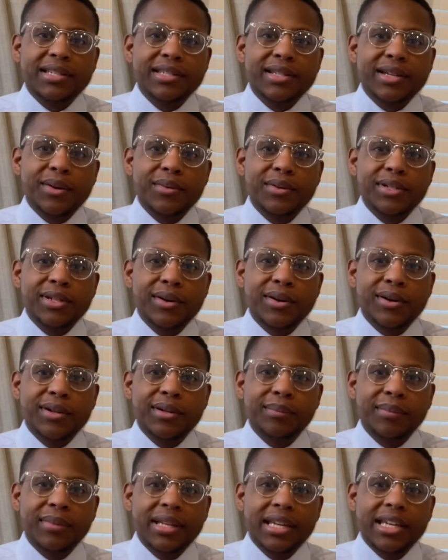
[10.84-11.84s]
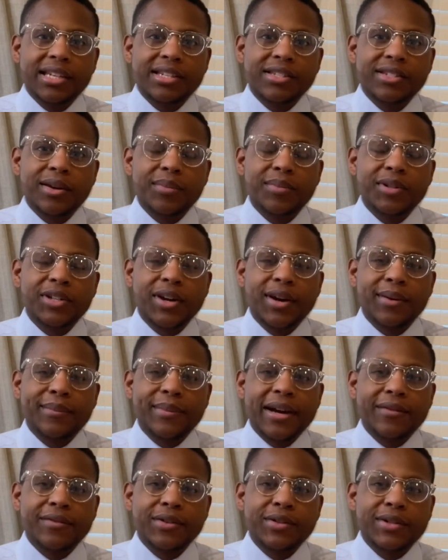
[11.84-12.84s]
going on? Minister Bernard
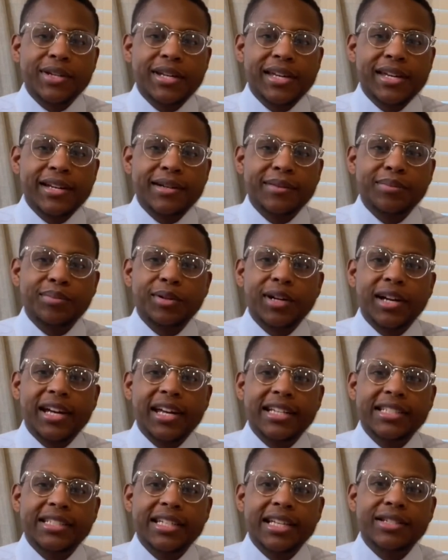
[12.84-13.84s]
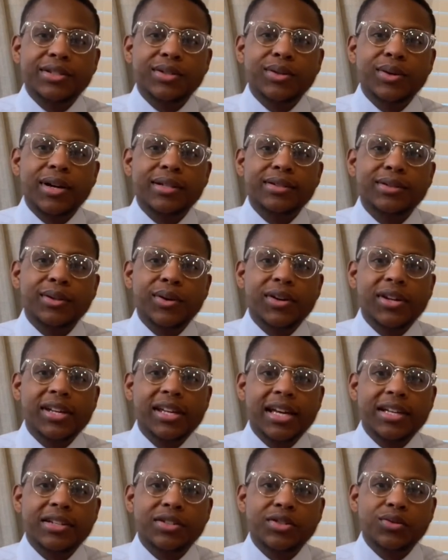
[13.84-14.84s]
Marrow here, praying that you are doing
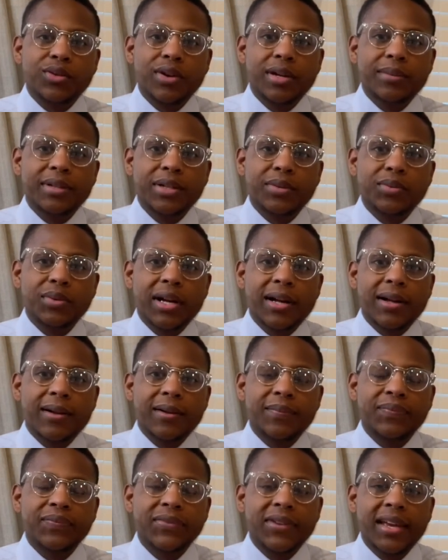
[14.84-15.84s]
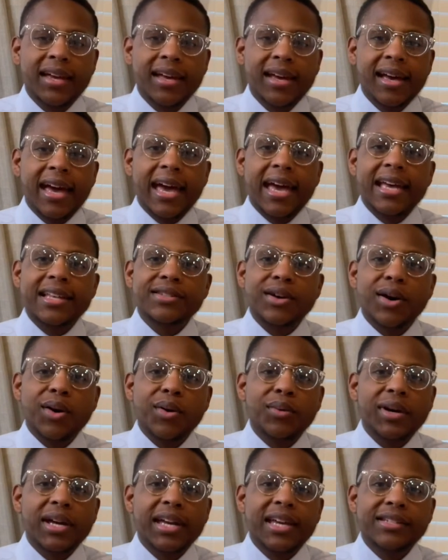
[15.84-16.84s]
extremely well. As
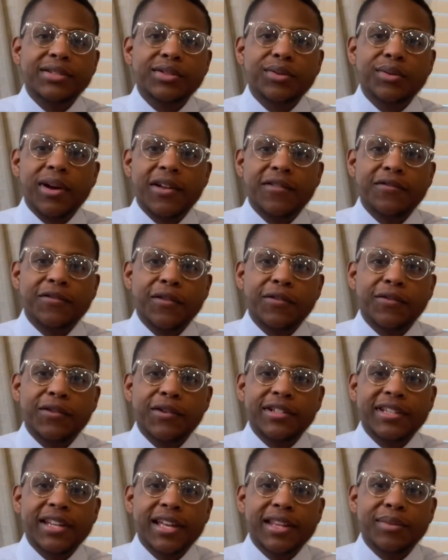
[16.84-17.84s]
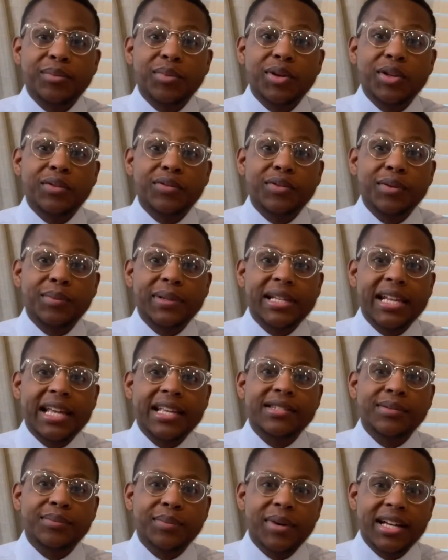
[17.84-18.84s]
always, grateful for another beautiful,
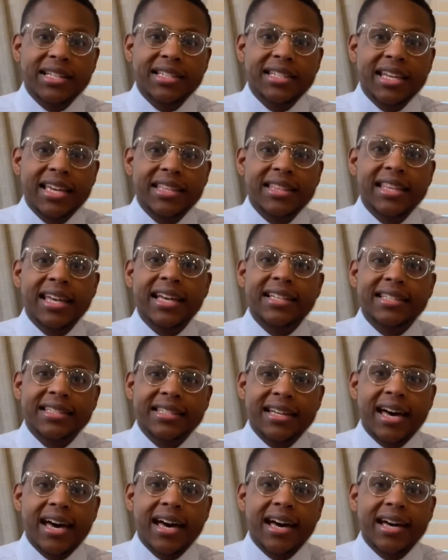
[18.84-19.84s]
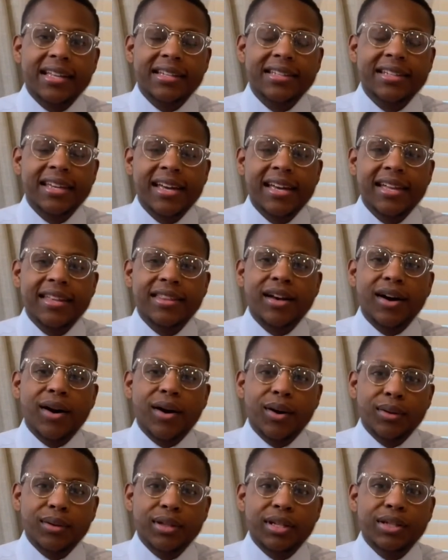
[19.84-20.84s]
blessed Monday that God, the
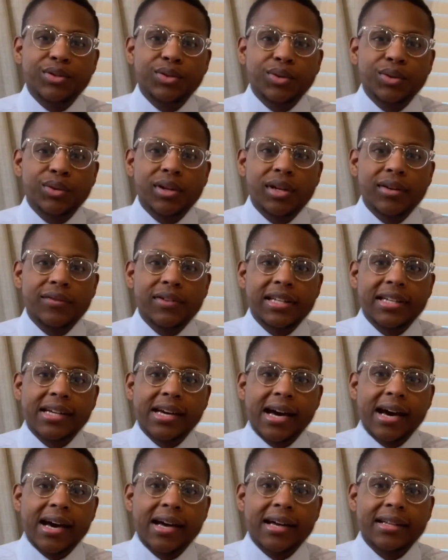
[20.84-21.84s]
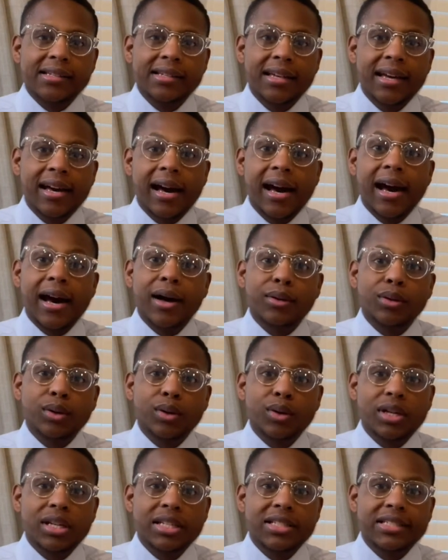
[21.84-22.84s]
only true living God, our
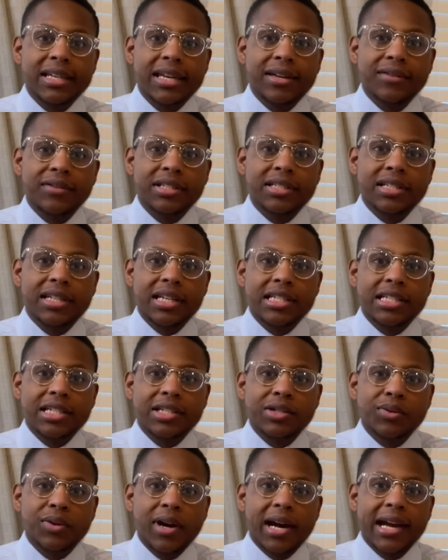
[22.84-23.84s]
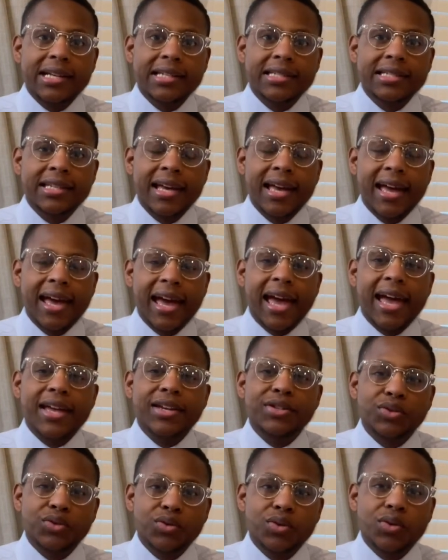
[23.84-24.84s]
Lord and Savior Jesus Christ,
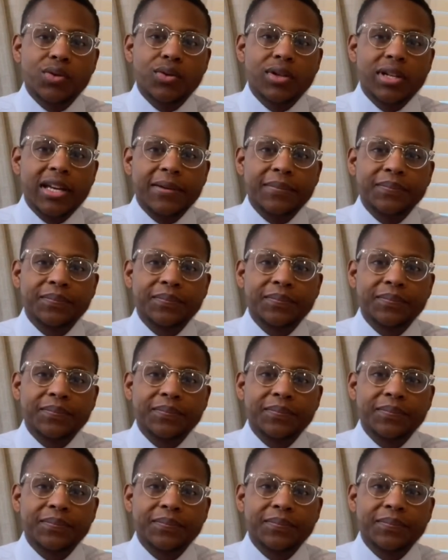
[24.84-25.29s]
has truly